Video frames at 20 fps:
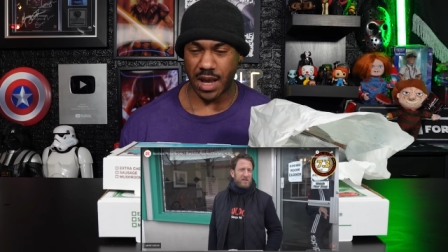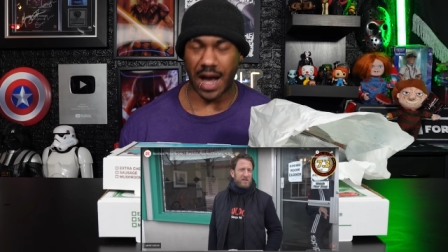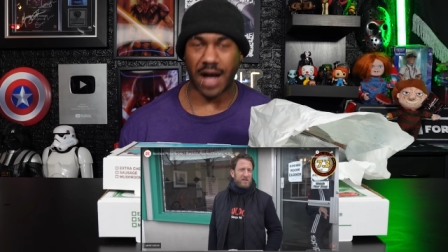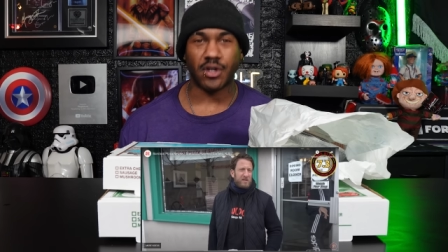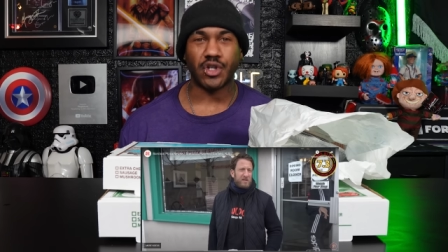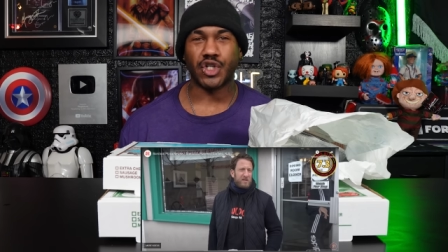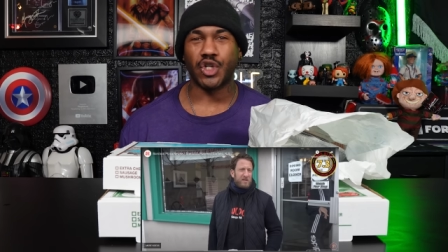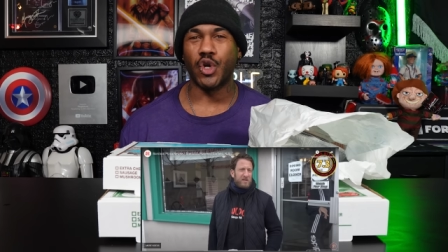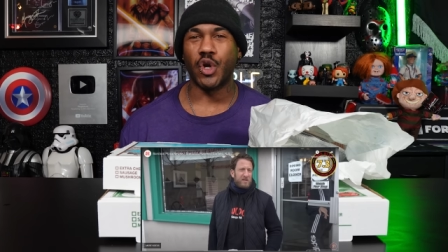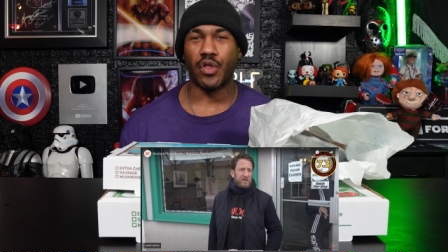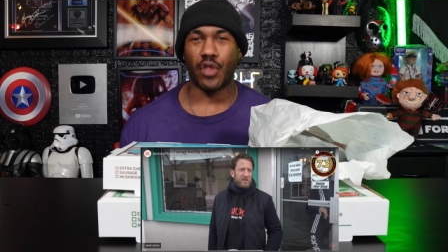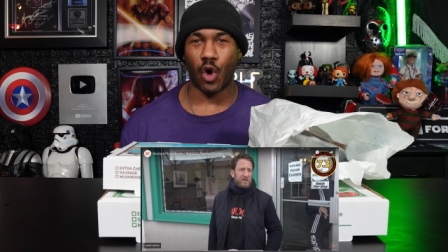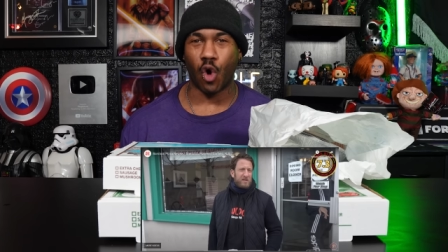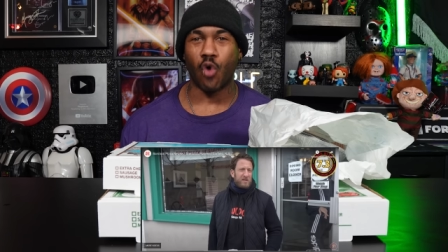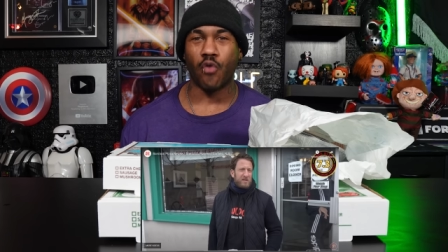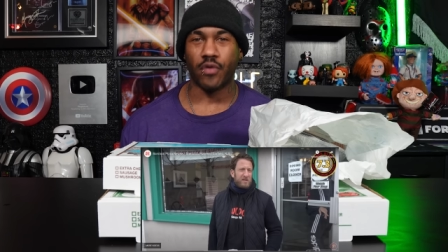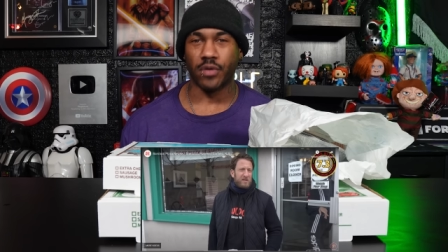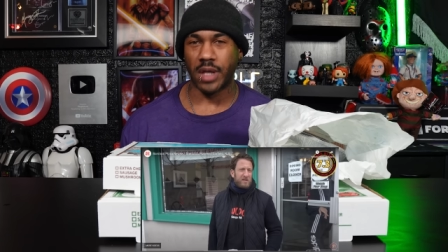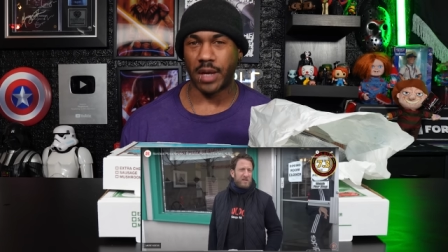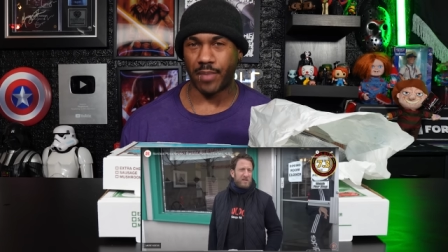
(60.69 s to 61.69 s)
I'll show you the
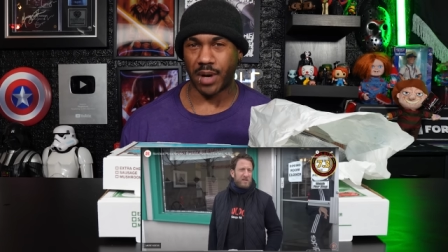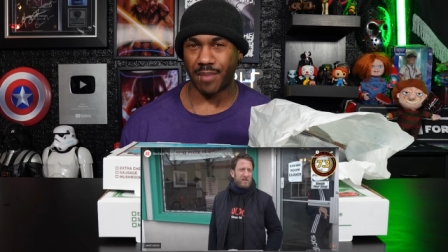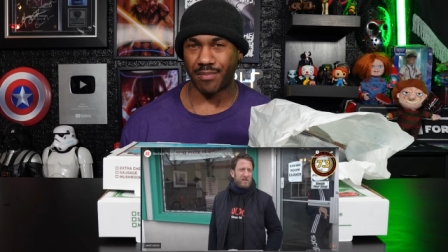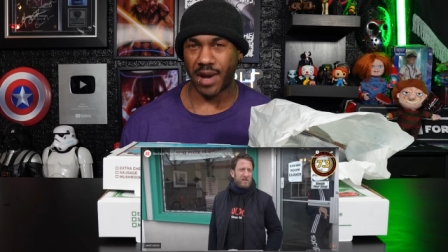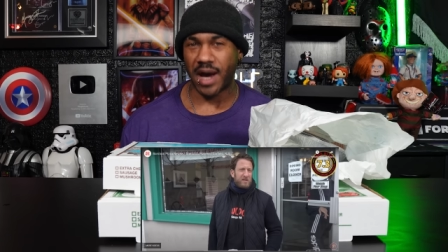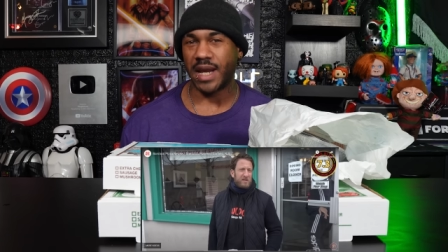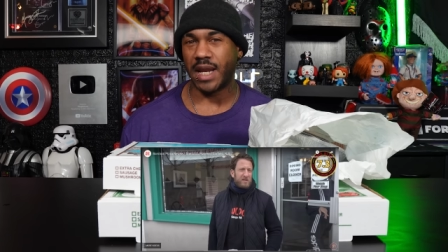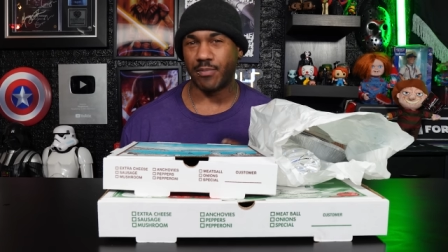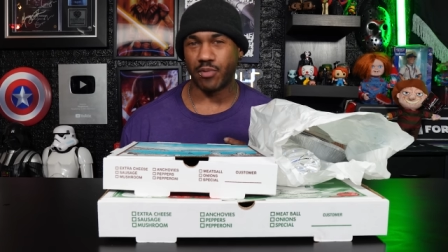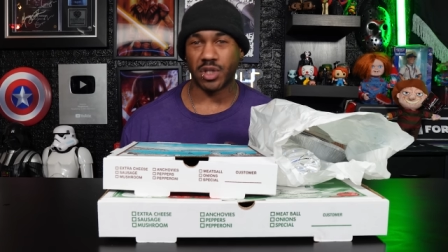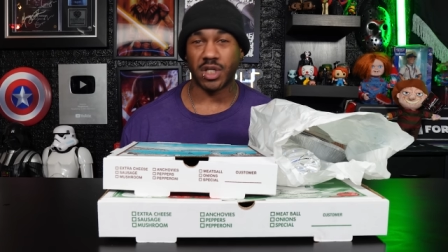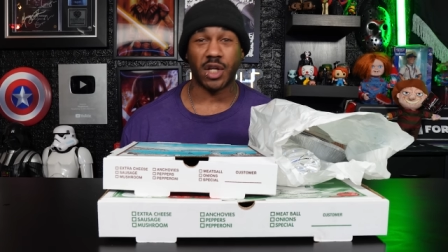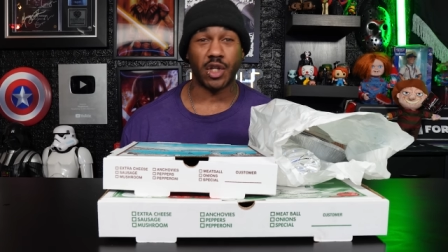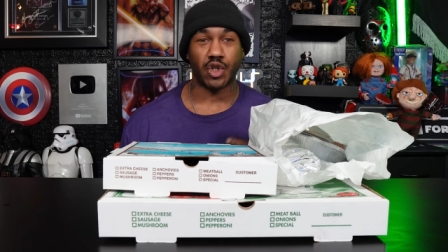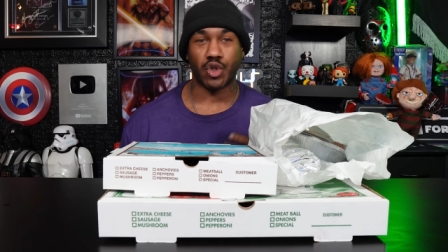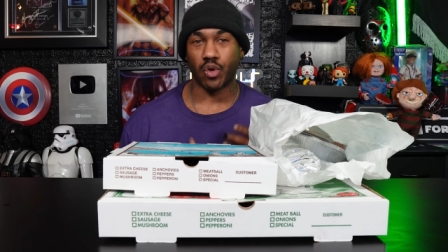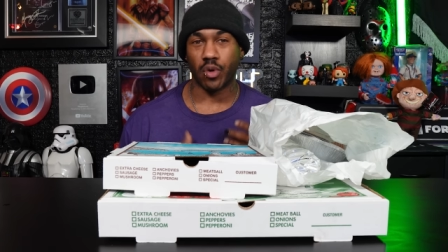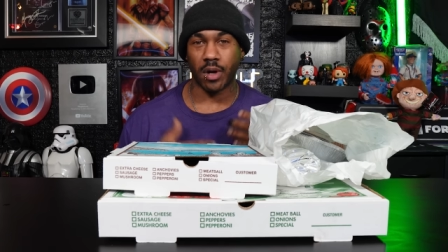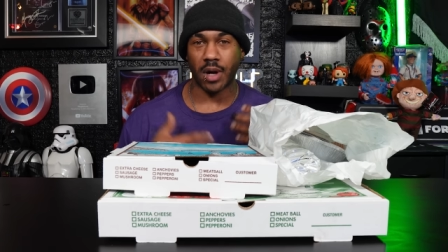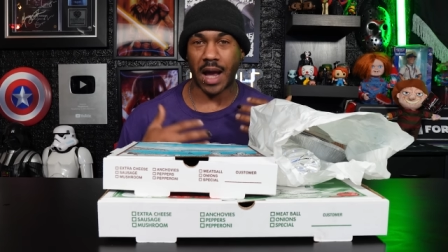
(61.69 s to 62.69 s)
overlay, but I'm ninety percent
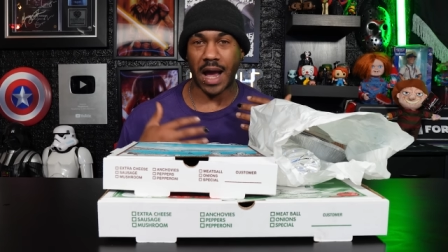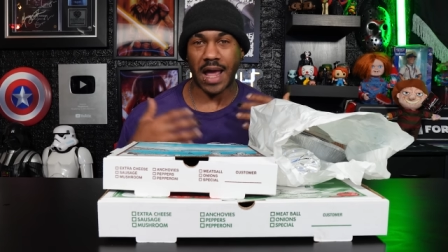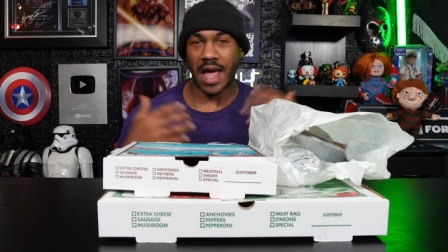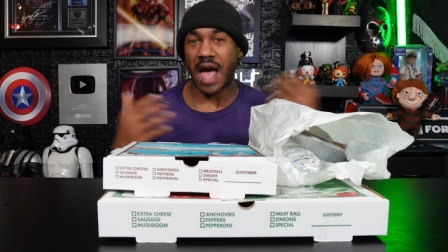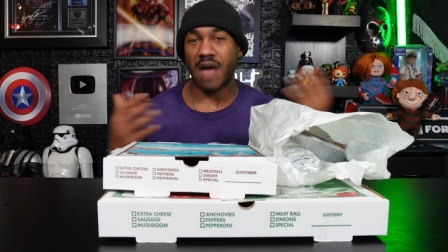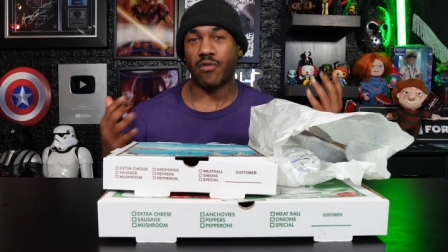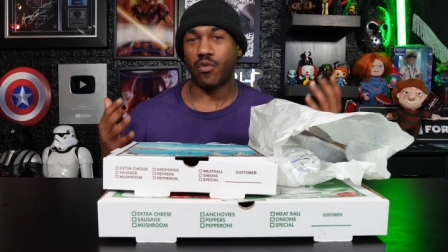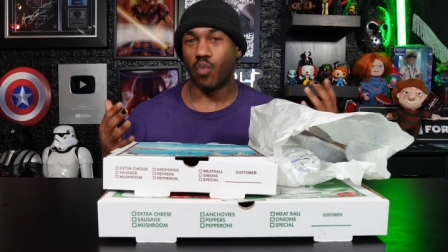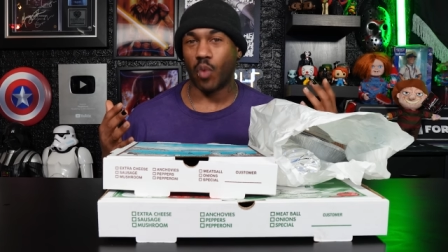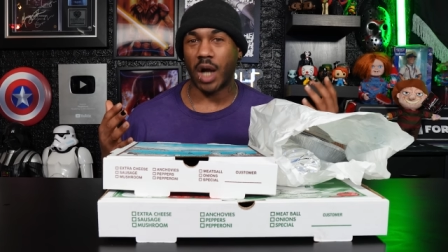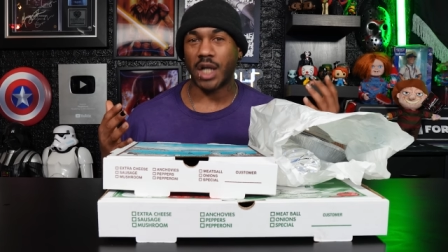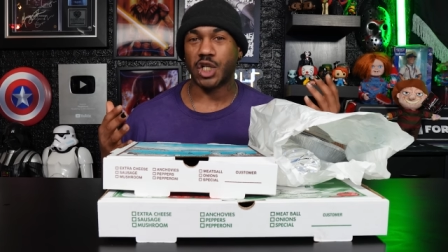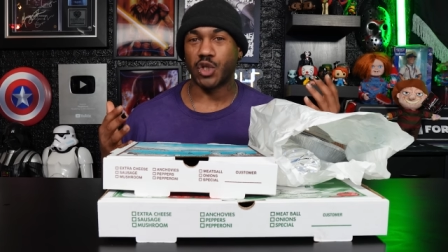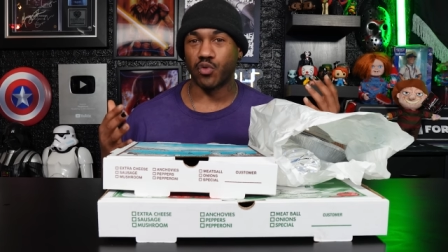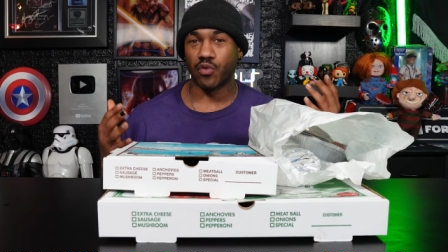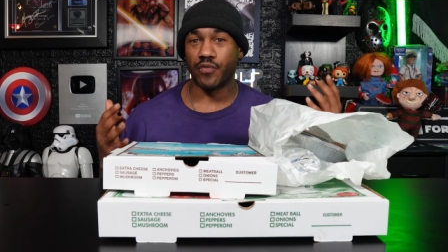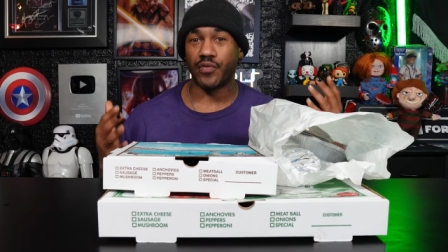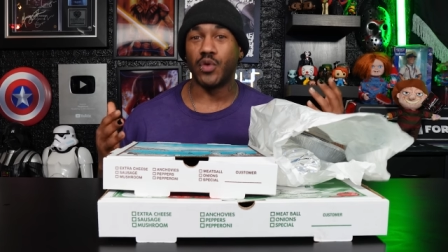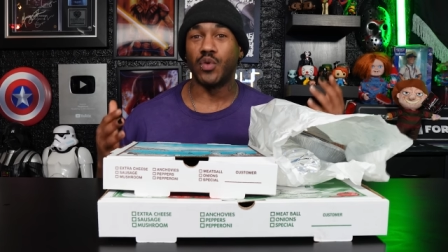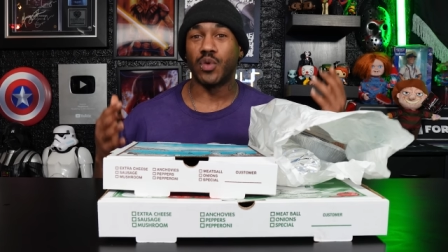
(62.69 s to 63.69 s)
sure. I haven't watched a
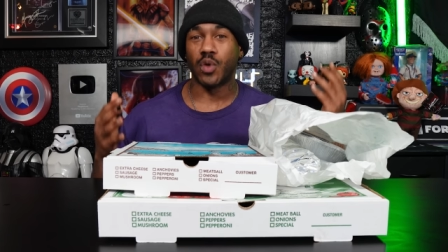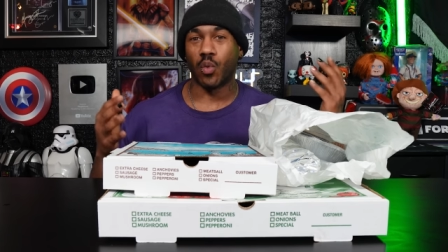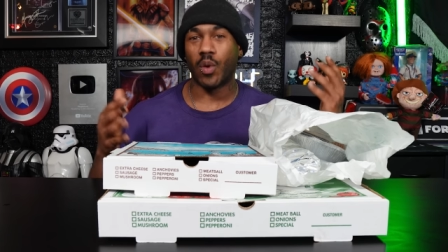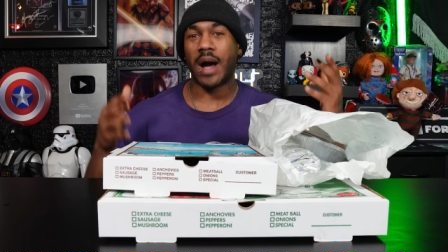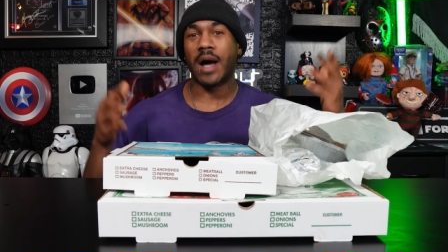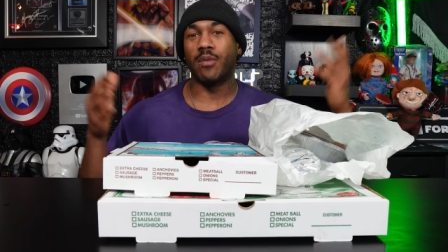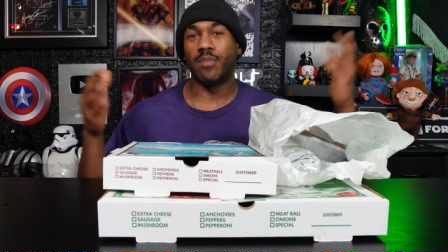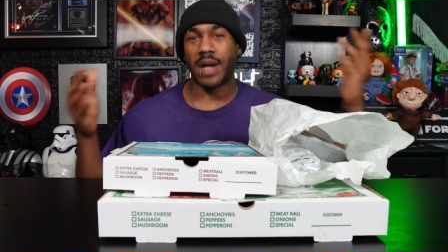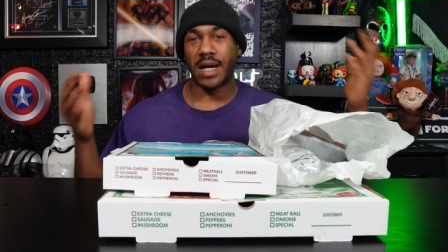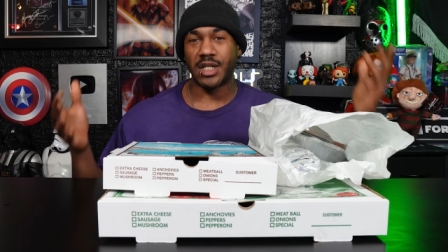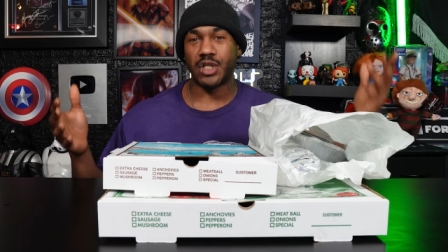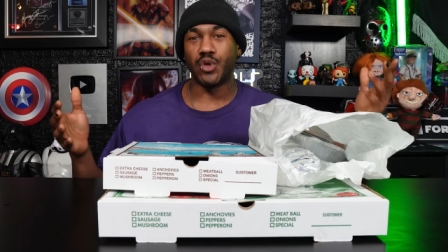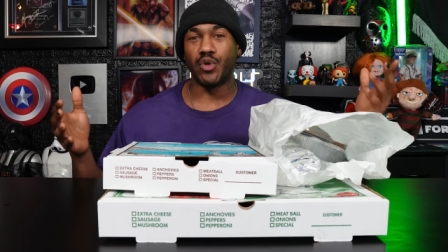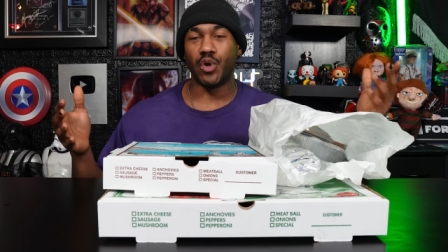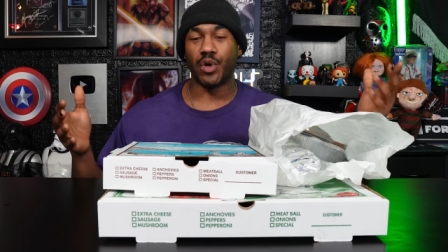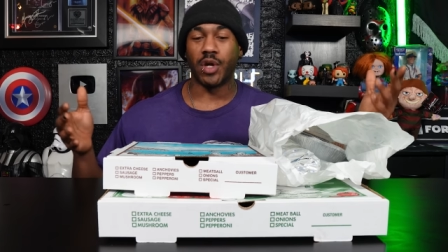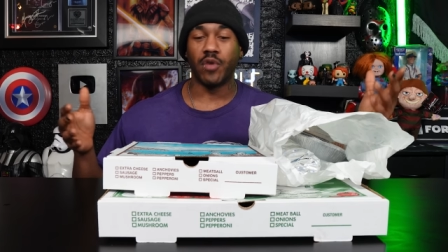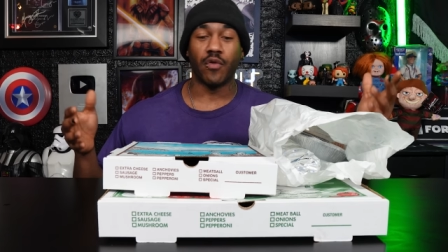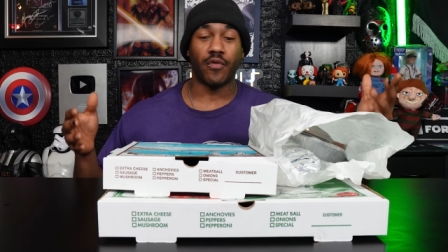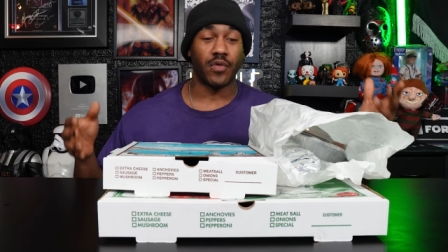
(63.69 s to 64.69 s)
review in a while, but I do know
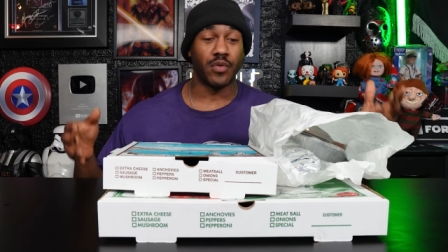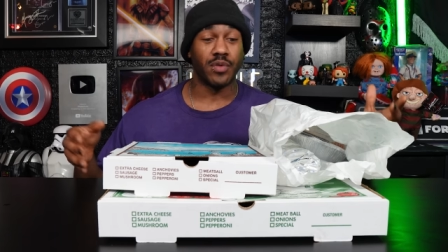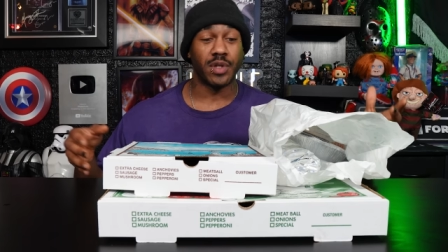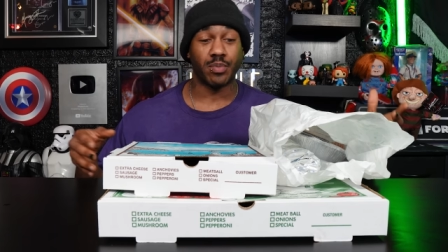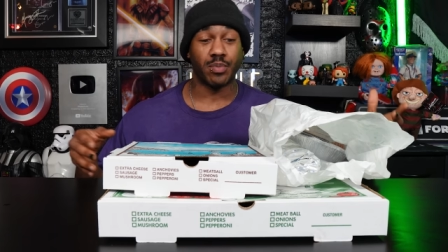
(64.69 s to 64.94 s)
he reviewed this